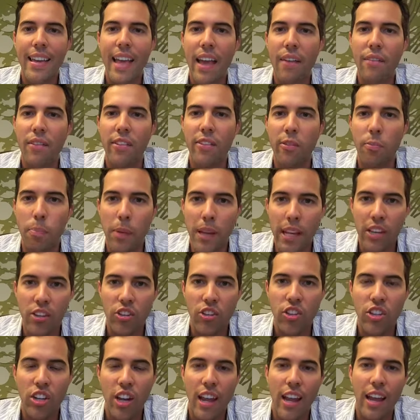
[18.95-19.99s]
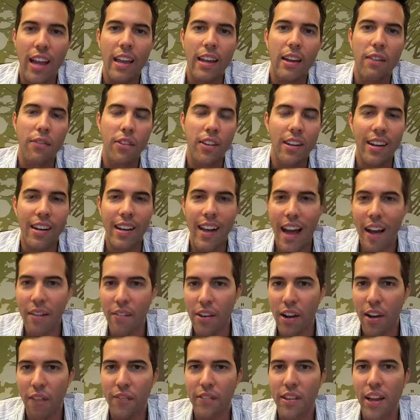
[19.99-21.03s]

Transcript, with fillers: gave a speech, and if you didn't have enough